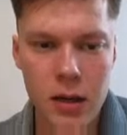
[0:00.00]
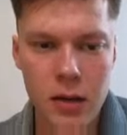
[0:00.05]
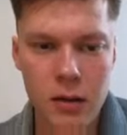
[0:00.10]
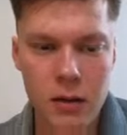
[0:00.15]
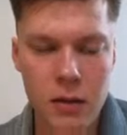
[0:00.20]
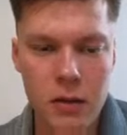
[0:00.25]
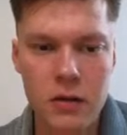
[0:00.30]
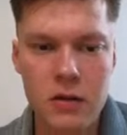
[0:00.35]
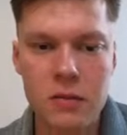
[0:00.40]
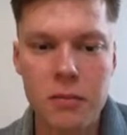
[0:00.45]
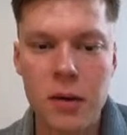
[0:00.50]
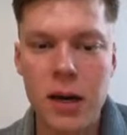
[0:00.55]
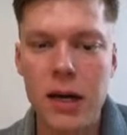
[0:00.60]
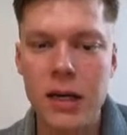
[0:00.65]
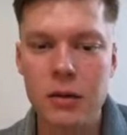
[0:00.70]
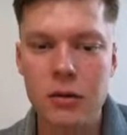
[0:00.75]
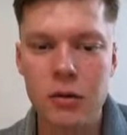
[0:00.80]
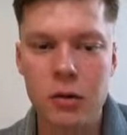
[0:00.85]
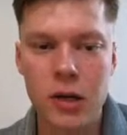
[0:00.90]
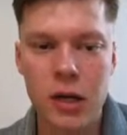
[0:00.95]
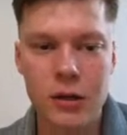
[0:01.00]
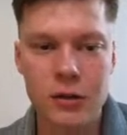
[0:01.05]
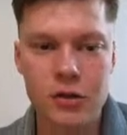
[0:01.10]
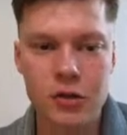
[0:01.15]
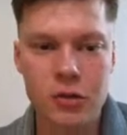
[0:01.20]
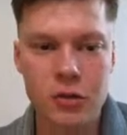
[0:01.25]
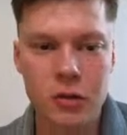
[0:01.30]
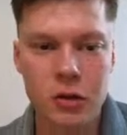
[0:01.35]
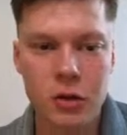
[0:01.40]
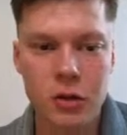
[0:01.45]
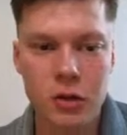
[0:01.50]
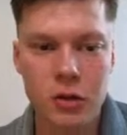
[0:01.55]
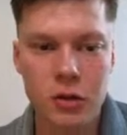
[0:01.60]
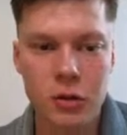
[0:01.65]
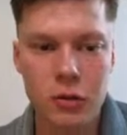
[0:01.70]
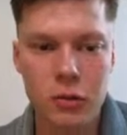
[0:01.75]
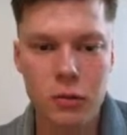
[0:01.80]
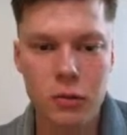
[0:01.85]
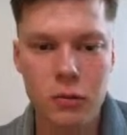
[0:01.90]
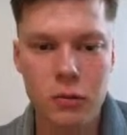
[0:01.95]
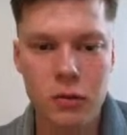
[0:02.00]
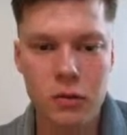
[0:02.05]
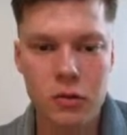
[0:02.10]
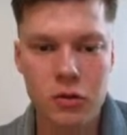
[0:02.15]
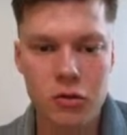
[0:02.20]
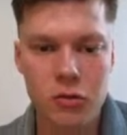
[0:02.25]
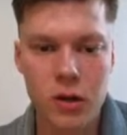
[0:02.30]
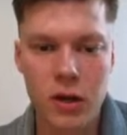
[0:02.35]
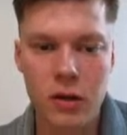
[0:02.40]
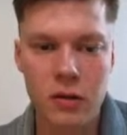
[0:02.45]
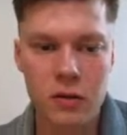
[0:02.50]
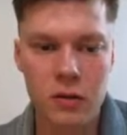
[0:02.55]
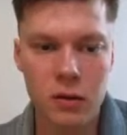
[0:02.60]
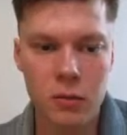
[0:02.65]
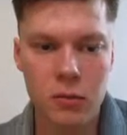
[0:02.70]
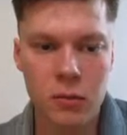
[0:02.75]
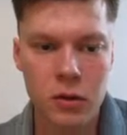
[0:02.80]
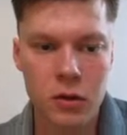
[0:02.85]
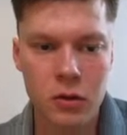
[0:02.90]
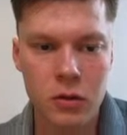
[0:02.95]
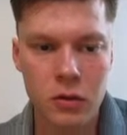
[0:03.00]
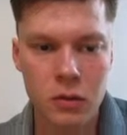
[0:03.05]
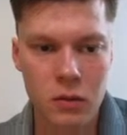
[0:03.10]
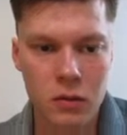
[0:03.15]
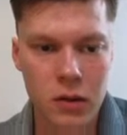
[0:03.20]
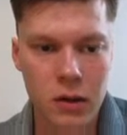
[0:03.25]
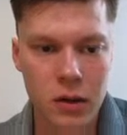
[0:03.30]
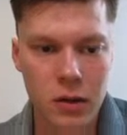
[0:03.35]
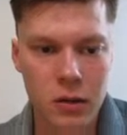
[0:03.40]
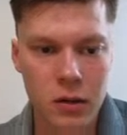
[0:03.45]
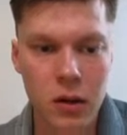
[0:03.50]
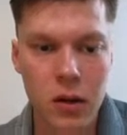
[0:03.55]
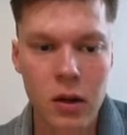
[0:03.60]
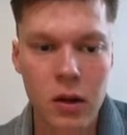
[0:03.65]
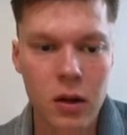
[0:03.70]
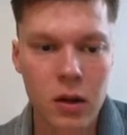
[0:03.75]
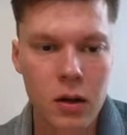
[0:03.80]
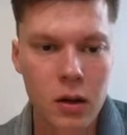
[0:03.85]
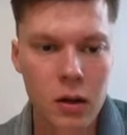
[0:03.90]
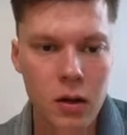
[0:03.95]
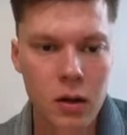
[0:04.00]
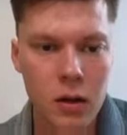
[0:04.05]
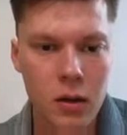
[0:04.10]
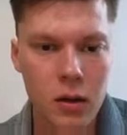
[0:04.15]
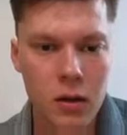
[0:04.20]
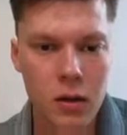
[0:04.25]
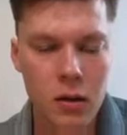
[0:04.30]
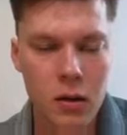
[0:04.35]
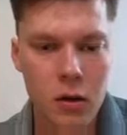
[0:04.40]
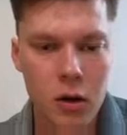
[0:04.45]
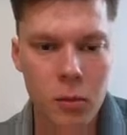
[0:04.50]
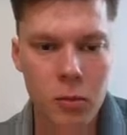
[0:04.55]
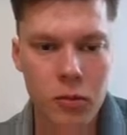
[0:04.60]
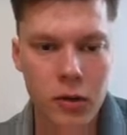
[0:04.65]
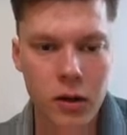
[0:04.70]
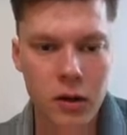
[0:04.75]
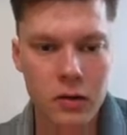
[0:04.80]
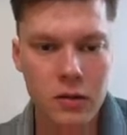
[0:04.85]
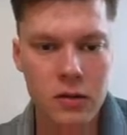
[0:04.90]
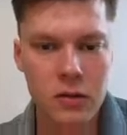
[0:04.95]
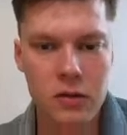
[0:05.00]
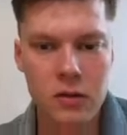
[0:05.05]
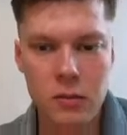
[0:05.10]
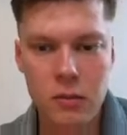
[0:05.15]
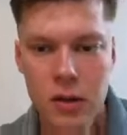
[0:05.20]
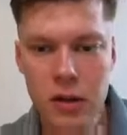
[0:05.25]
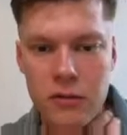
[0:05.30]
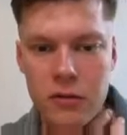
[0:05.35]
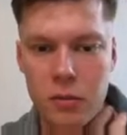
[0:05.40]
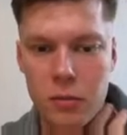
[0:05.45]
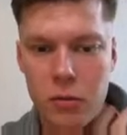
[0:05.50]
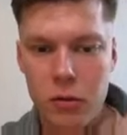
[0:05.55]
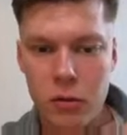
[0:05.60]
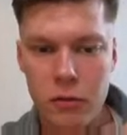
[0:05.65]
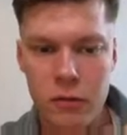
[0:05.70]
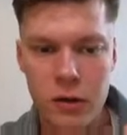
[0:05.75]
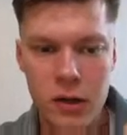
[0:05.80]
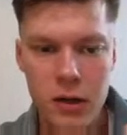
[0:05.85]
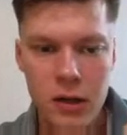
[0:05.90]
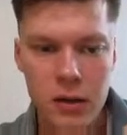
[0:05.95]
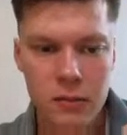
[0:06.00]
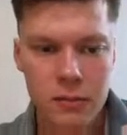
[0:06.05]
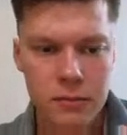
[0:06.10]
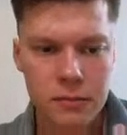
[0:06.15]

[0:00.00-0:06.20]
this might not actually use tracing, but use like operating system level profiling.